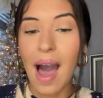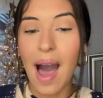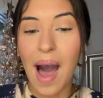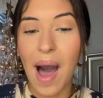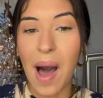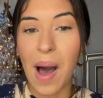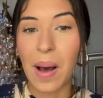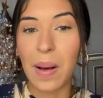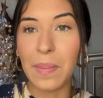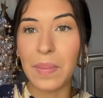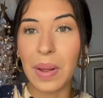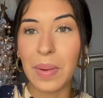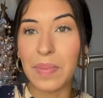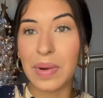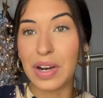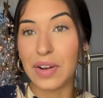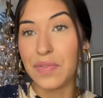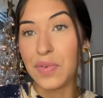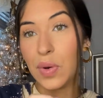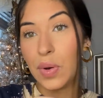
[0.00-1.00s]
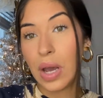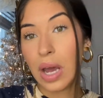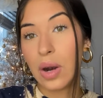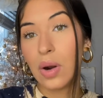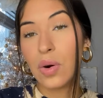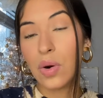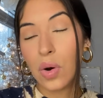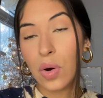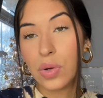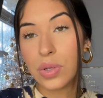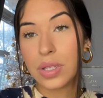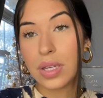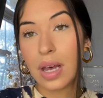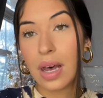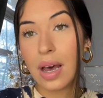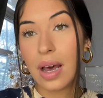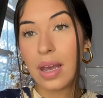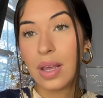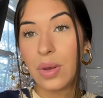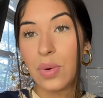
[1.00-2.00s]
But if you get on
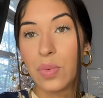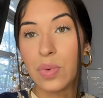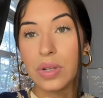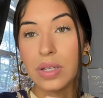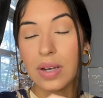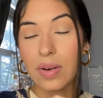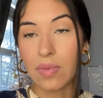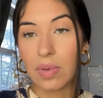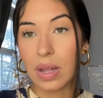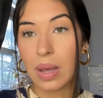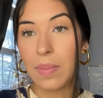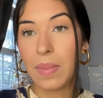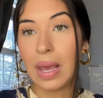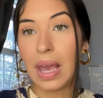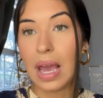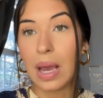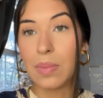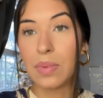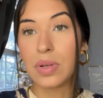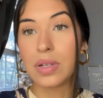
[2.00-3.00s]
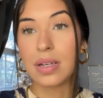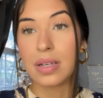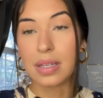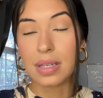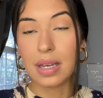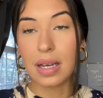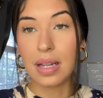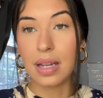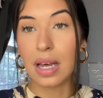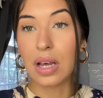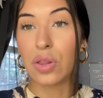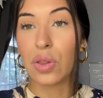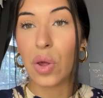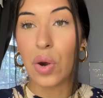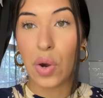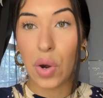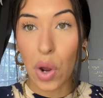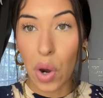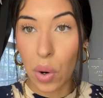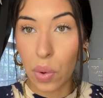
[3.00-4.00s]
Ulta, you will definitely be able to see like the
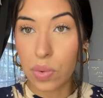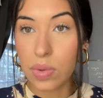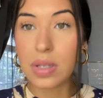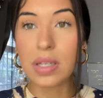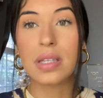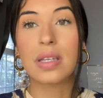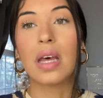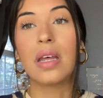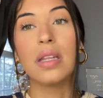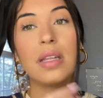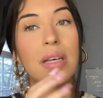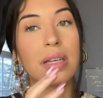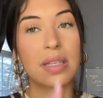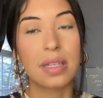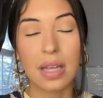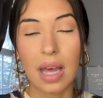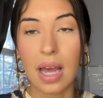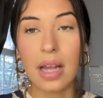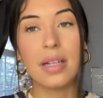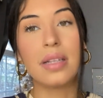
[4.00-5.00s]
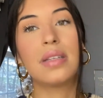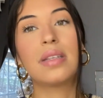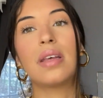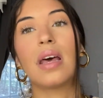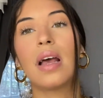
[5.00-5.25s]
notes and the scents.